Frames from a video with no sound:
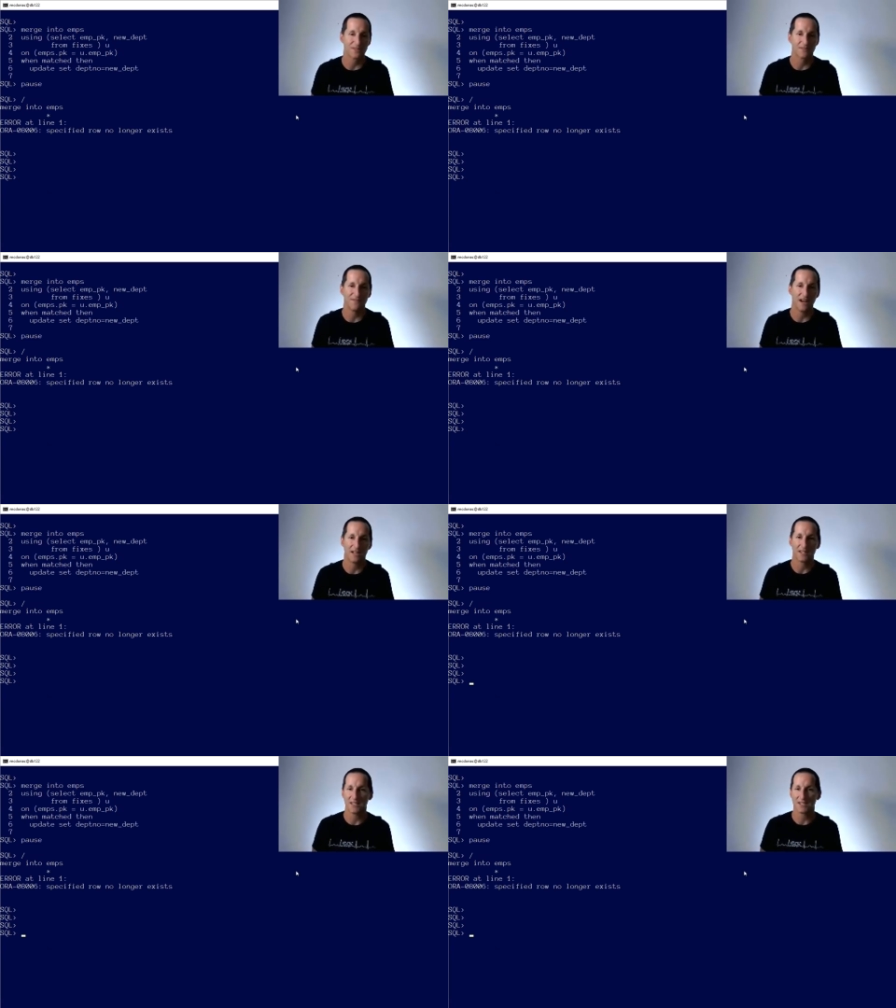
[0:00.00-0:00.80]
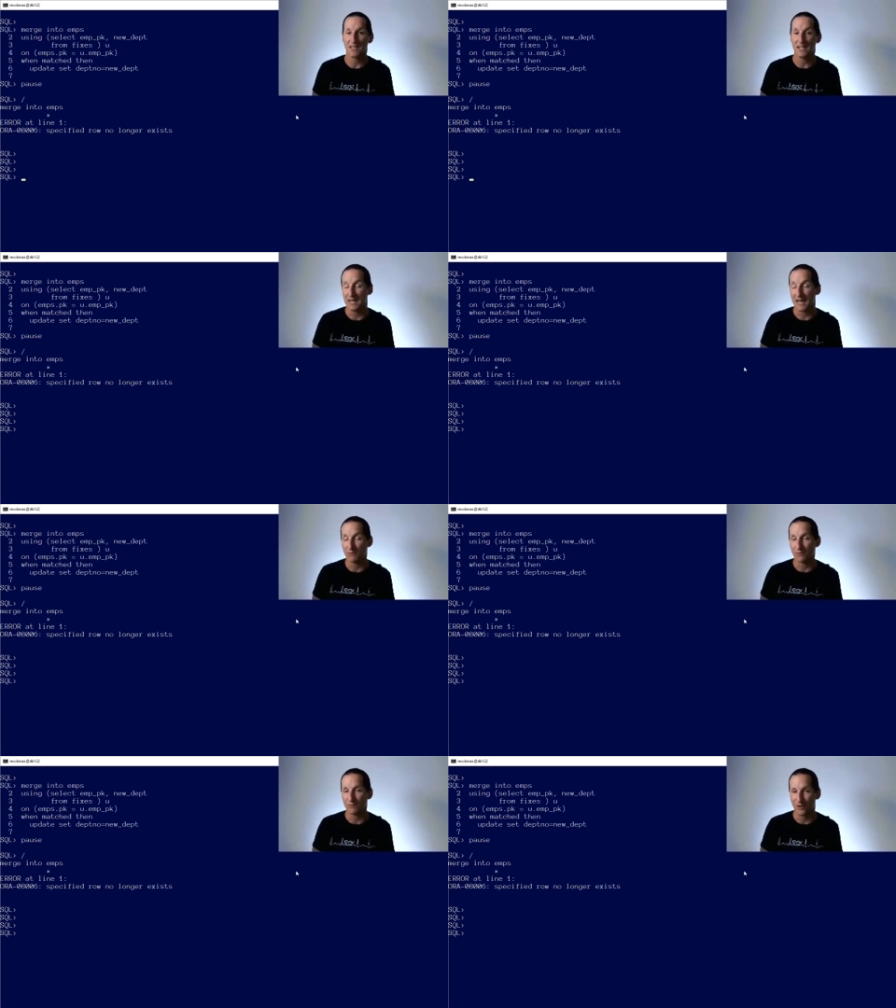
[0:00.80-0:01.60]
was defined as
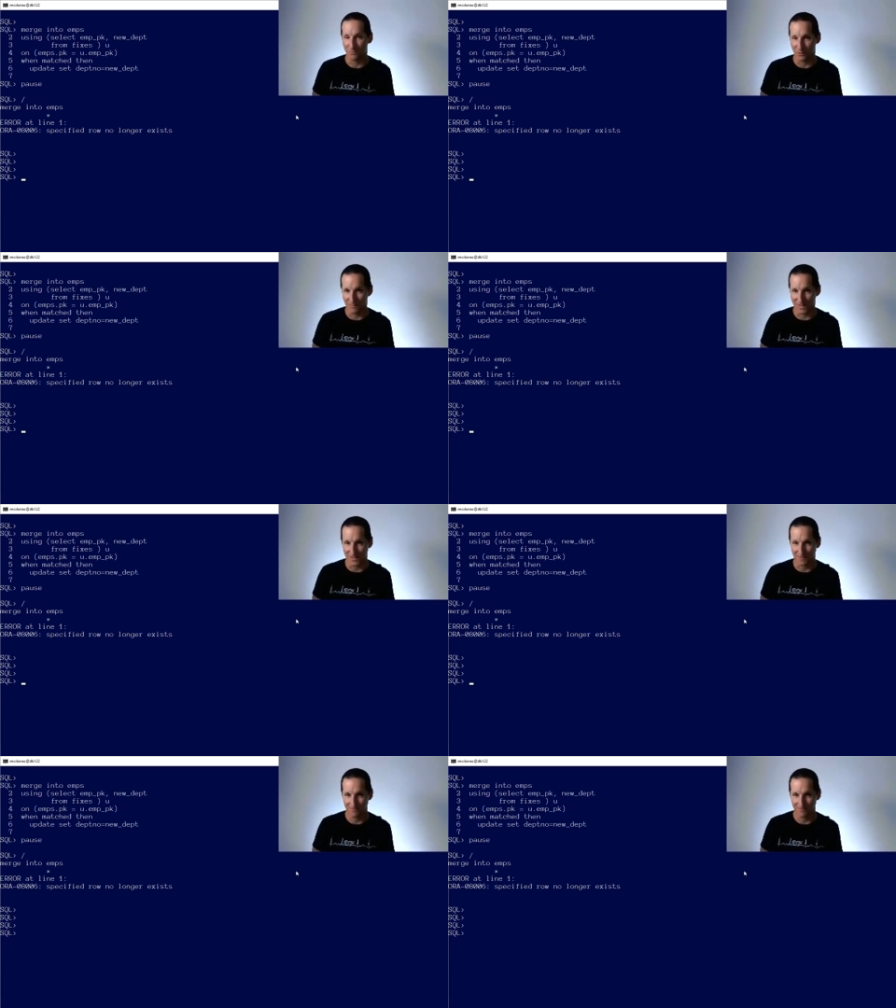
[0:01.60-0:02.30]
enable row movement.